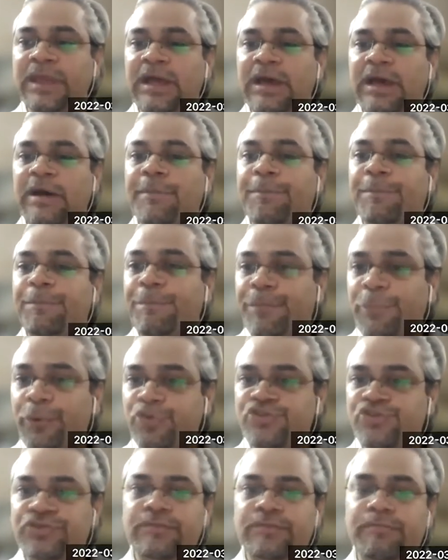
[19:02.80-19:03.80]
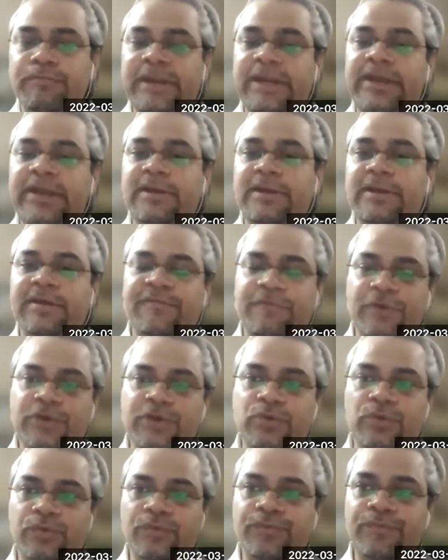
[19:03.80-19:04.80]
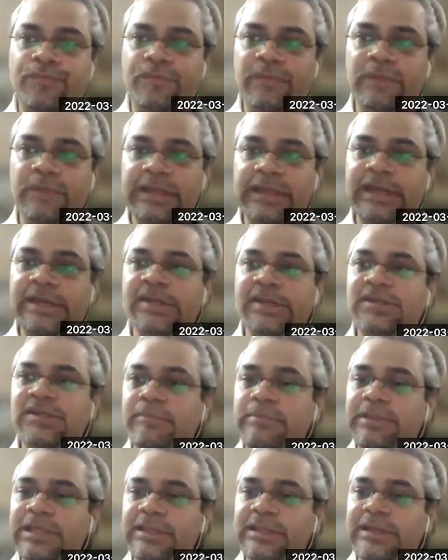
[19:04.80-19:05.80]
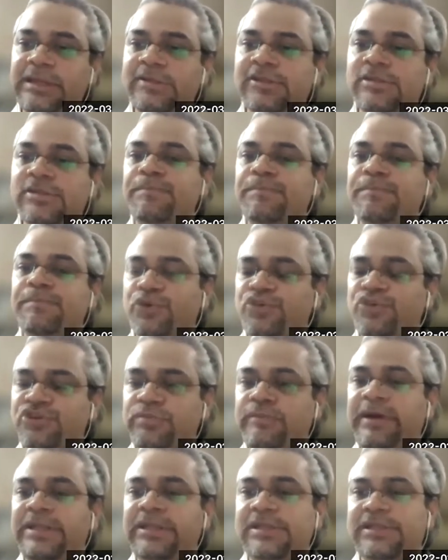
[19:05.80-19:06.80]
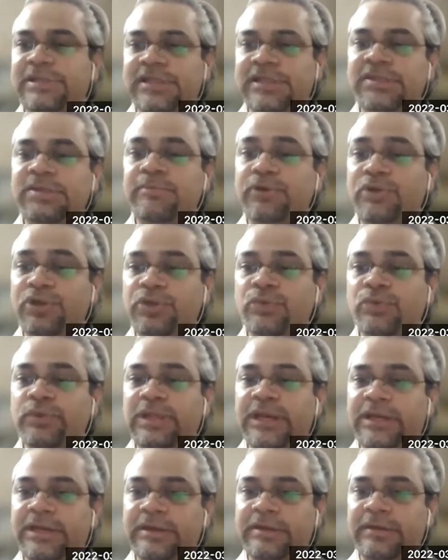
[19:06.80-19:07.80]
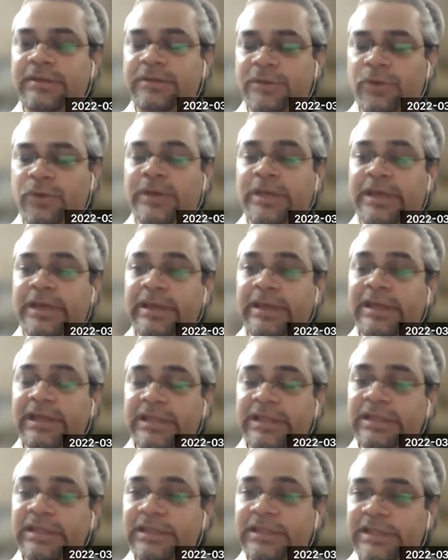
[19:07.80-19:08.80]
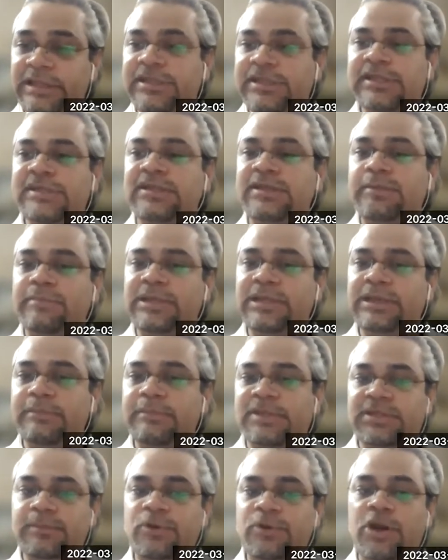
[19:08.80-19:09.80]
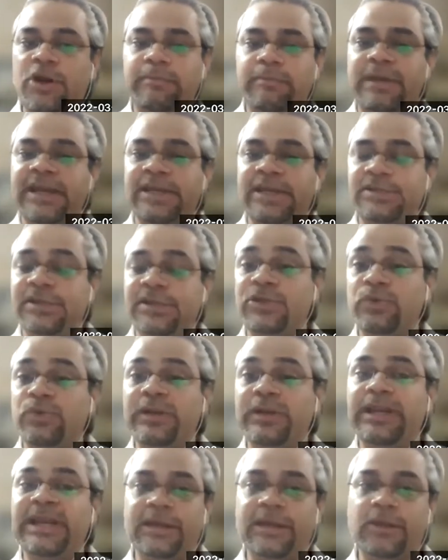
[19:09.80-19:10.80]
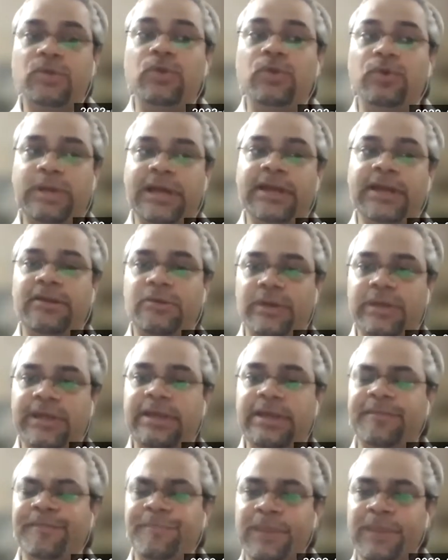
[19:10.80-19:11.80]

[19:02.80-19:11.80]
a push metric for you? It is something that is pushed by the system to you that, okay, this is something, Mr. Product Manager, you need to look at today